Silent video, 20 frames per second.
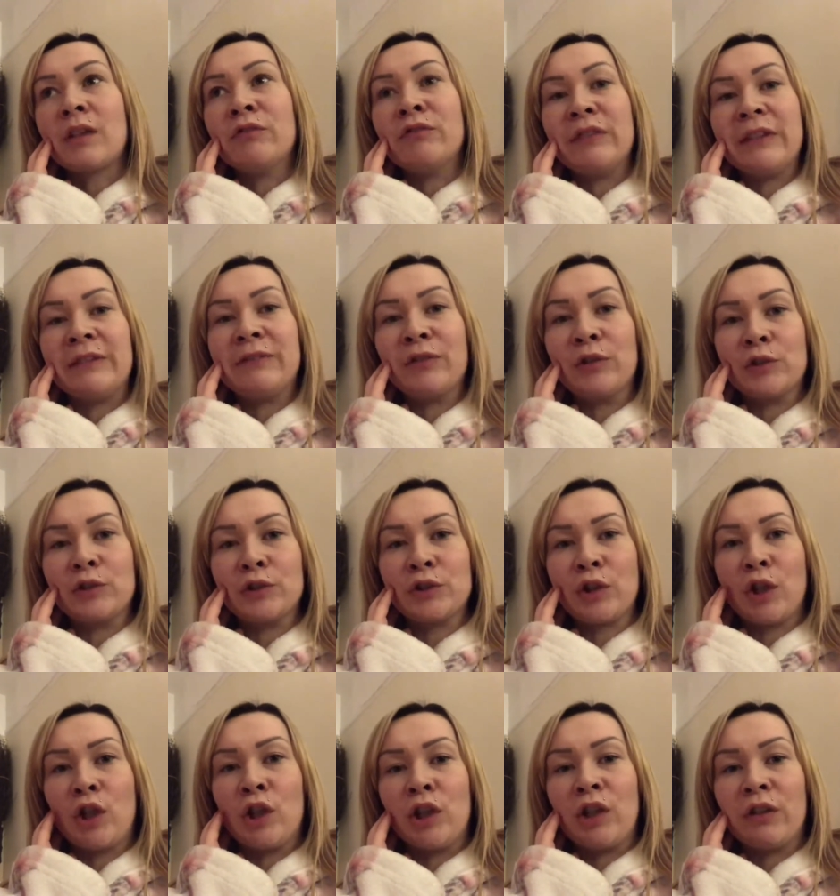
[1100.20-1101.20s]

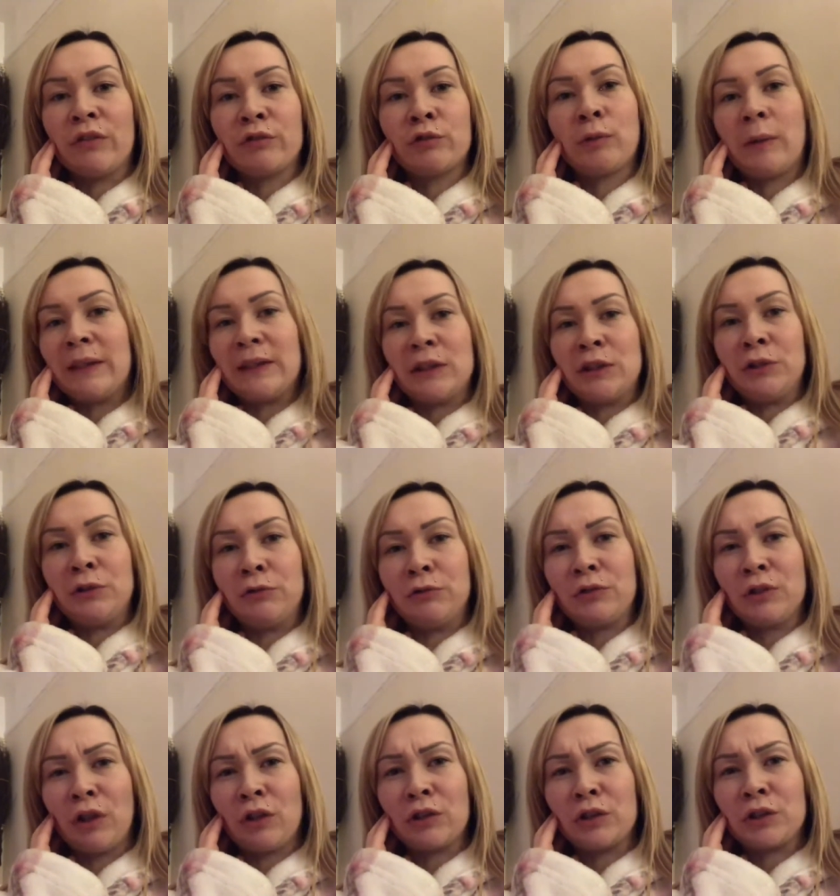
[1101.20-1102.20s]
refund of
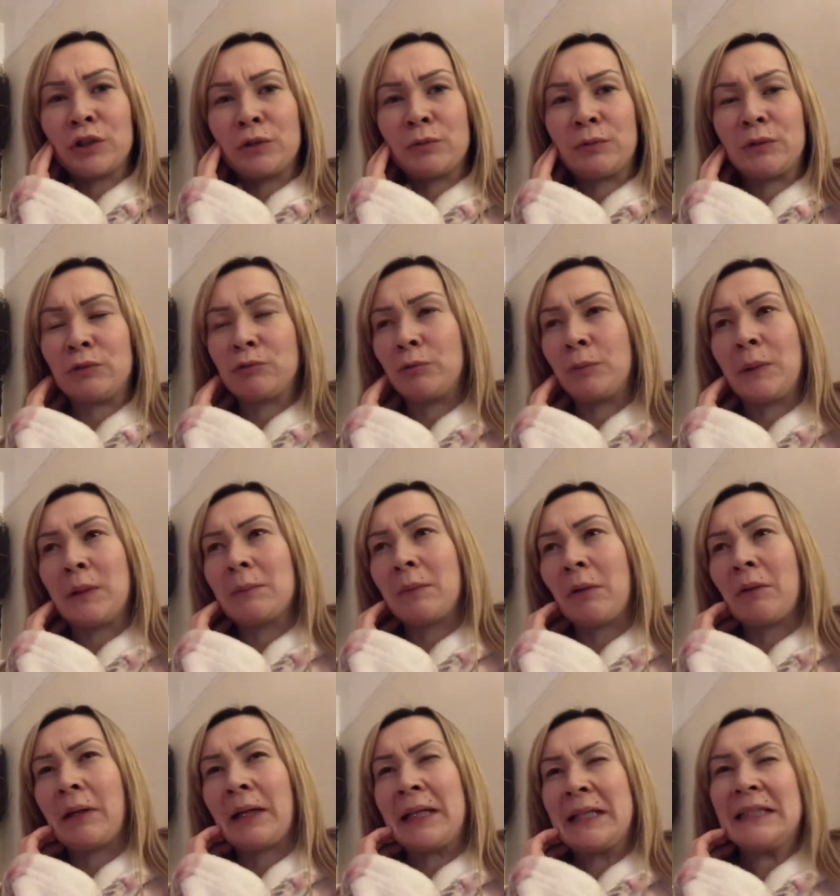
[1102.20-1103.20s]
$22, which will be
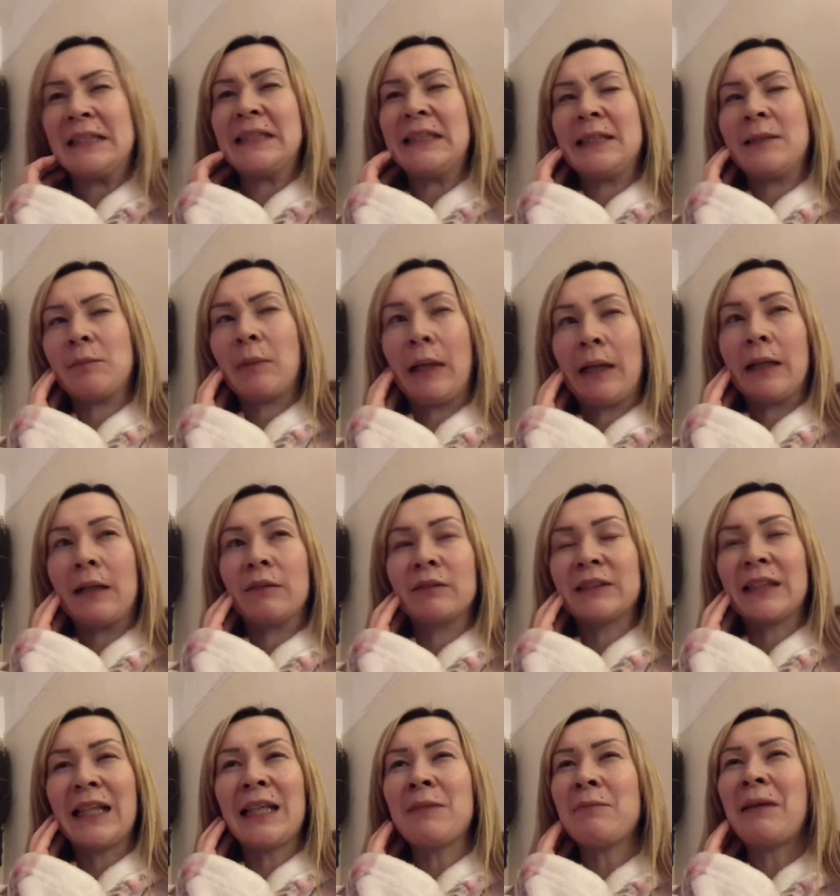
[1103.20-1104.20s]
about
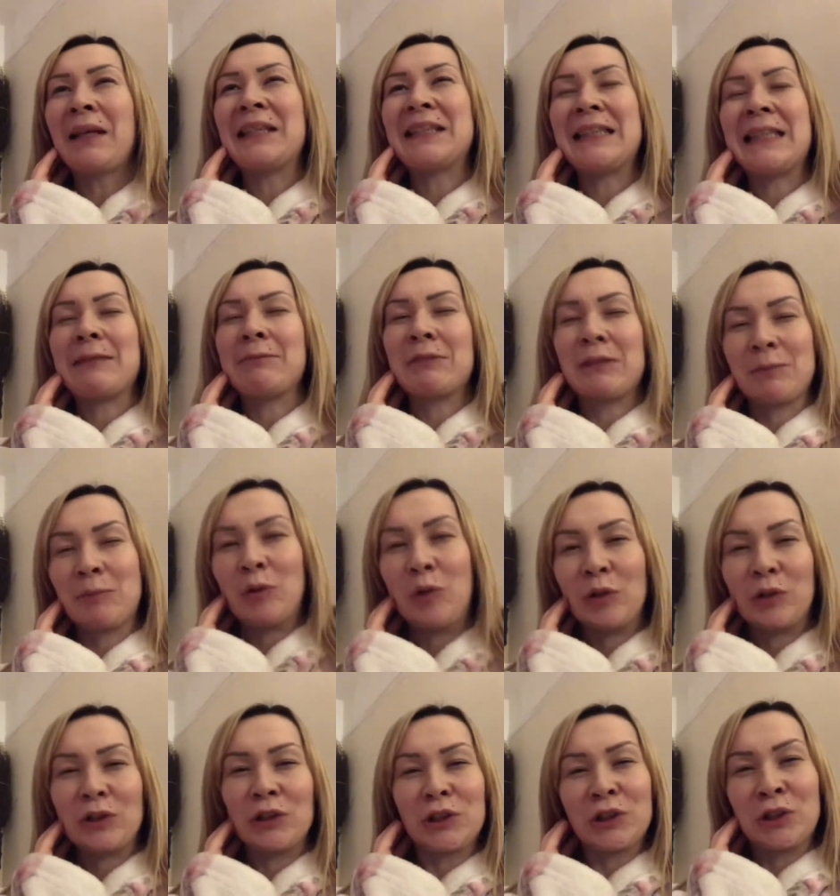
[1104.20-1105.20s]
£18. It may seem
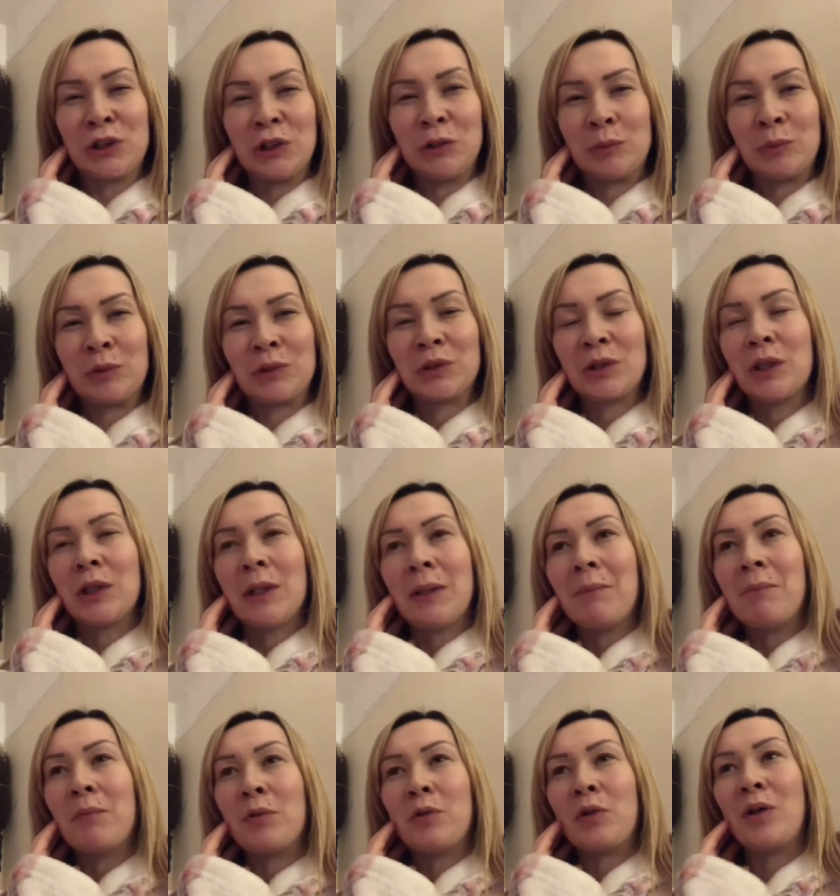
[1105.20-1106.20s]
small and stupid,
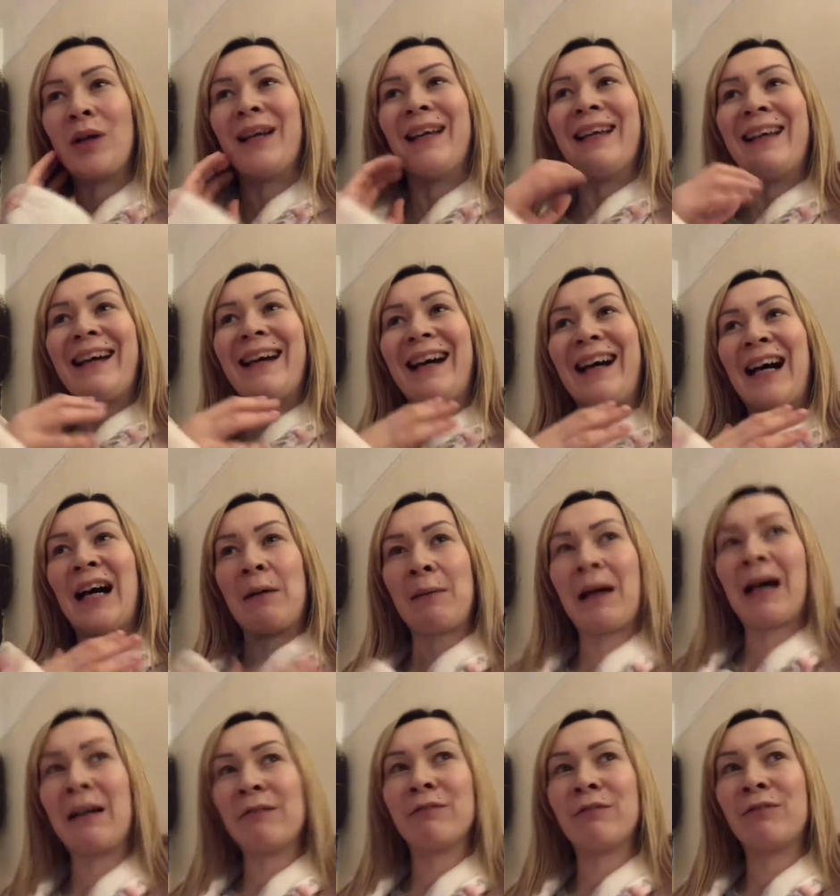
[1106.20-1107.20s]
but
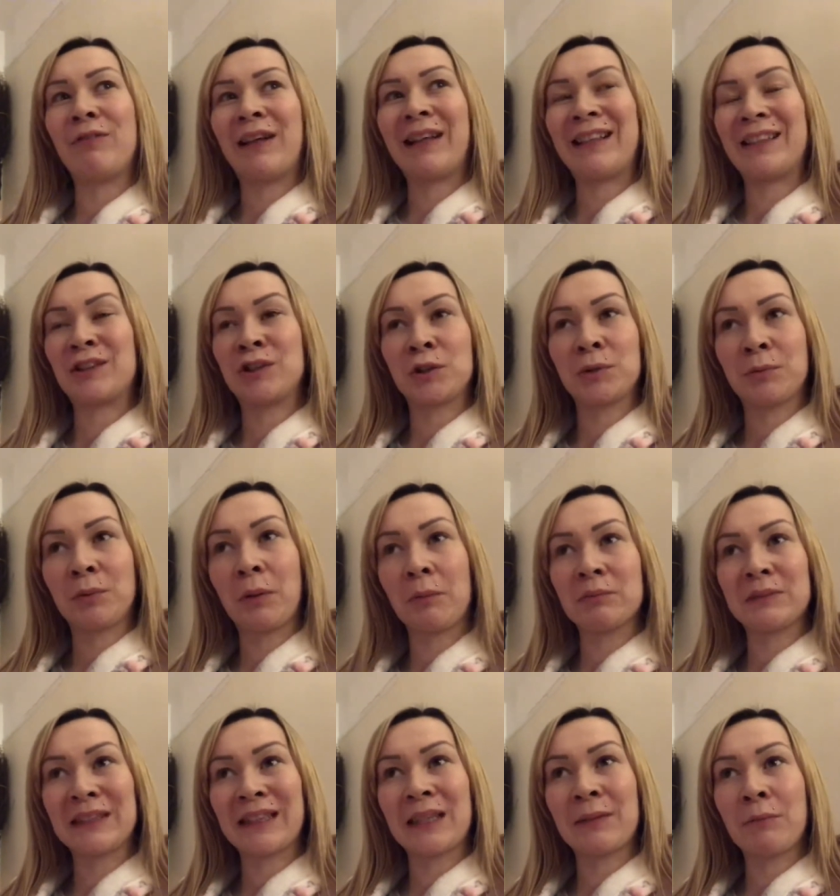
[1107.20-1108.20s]
I'm having financial
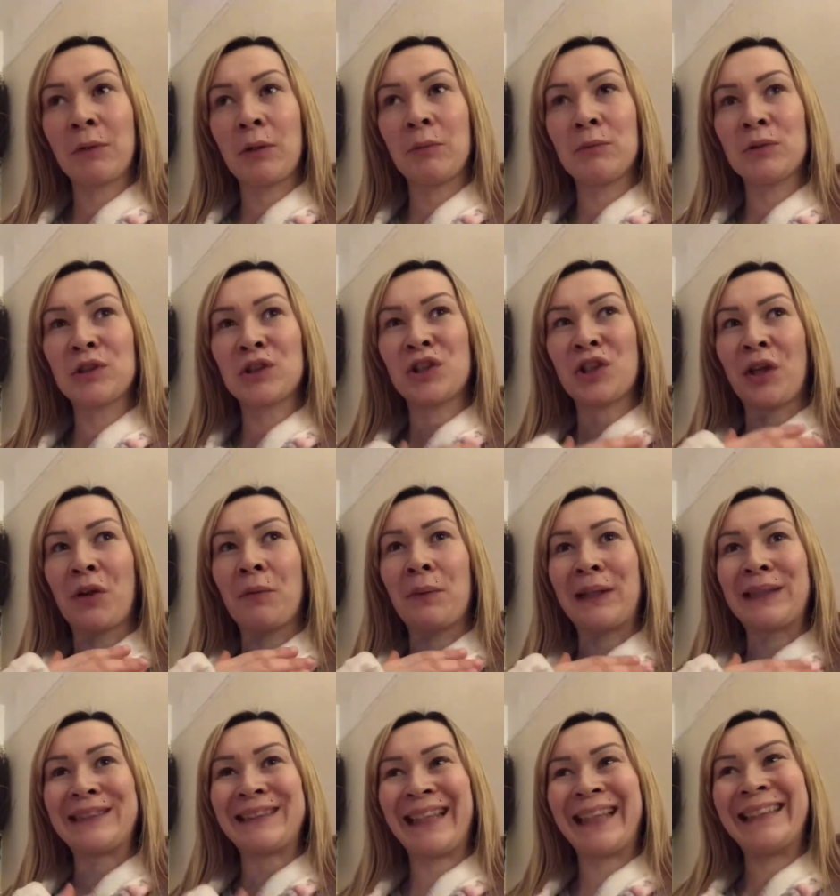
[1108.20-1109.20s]
problems at the moment,
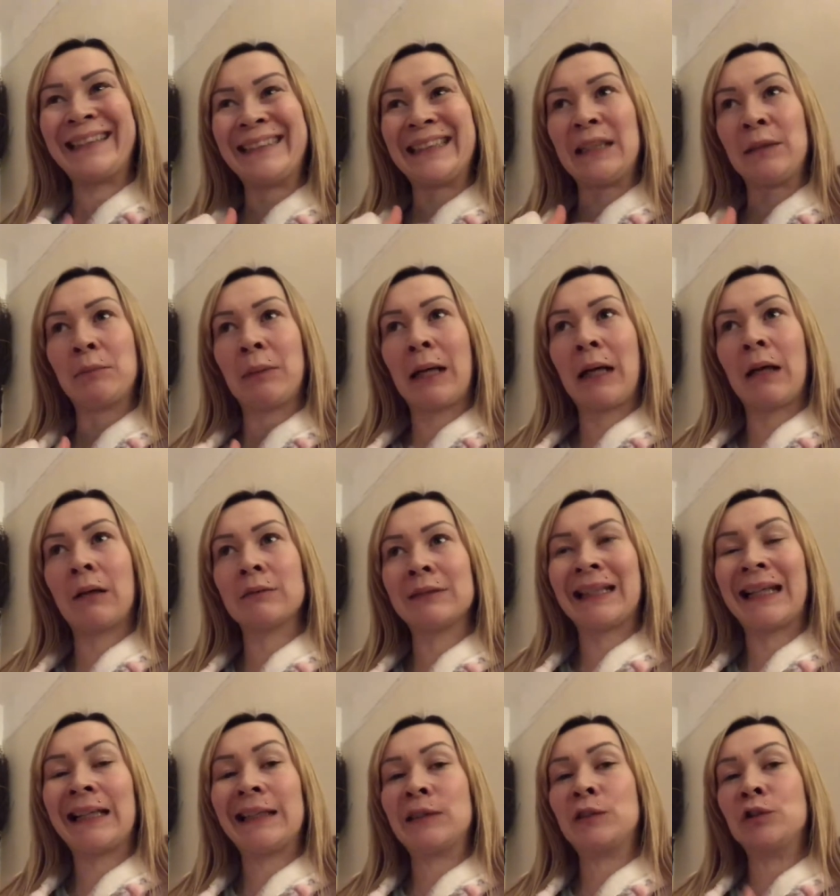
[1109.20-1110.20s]
so it's £18
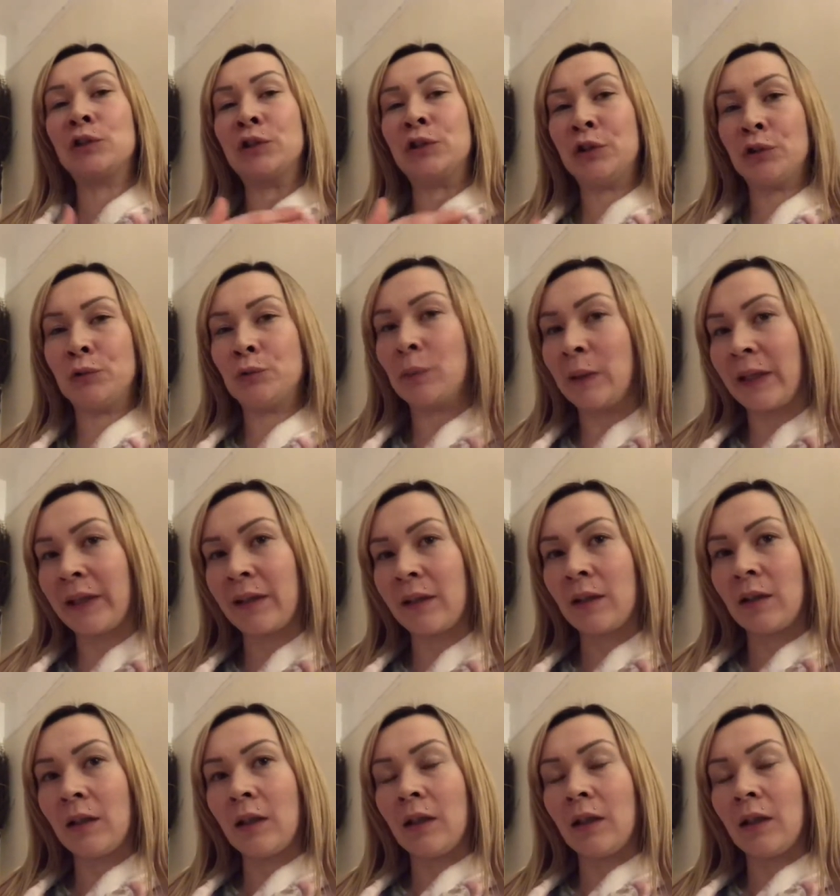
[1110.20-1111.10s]
I could do with.